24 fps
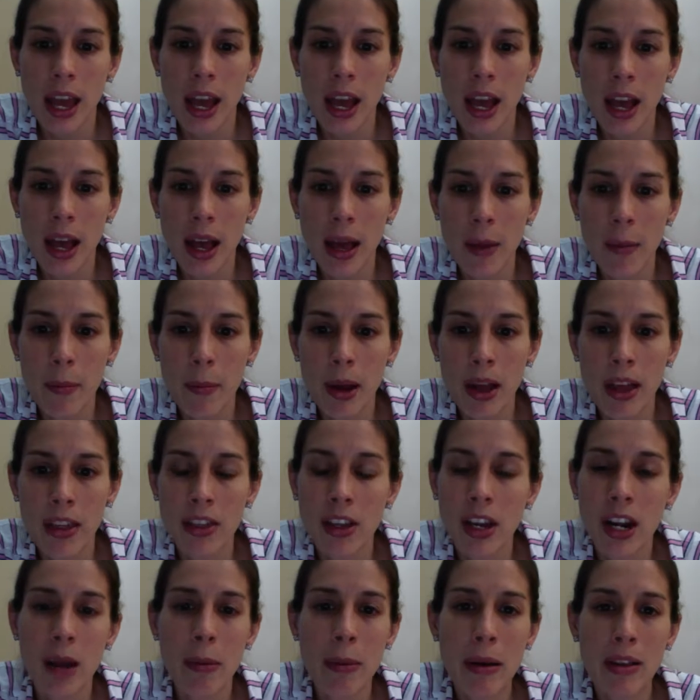I
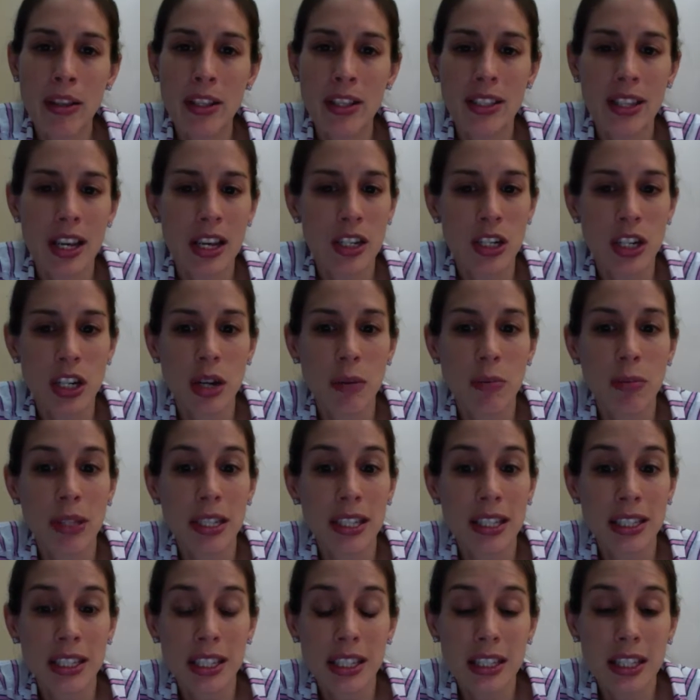thought about this section of
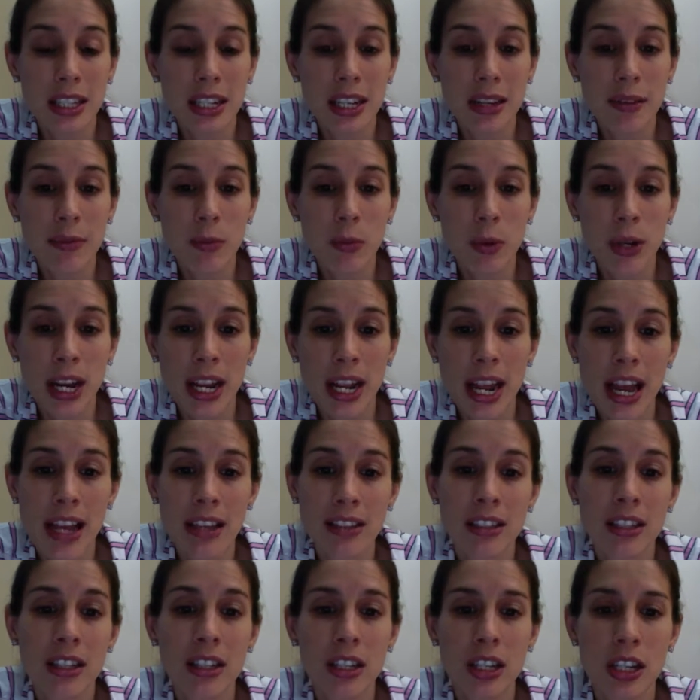plasticity when I
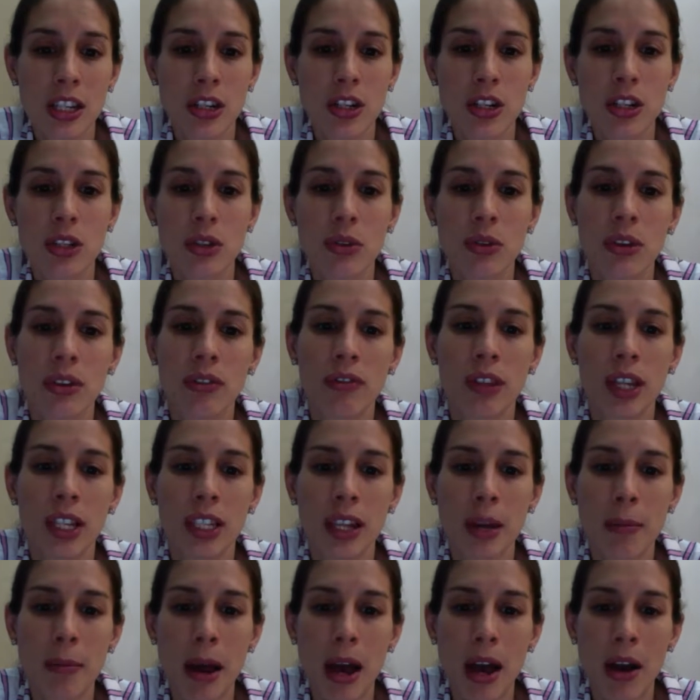asked the teachers to
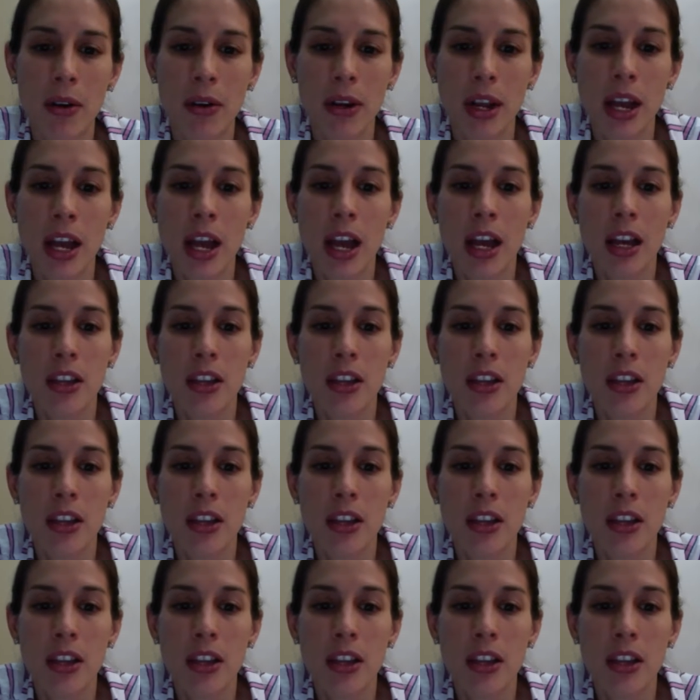reflect about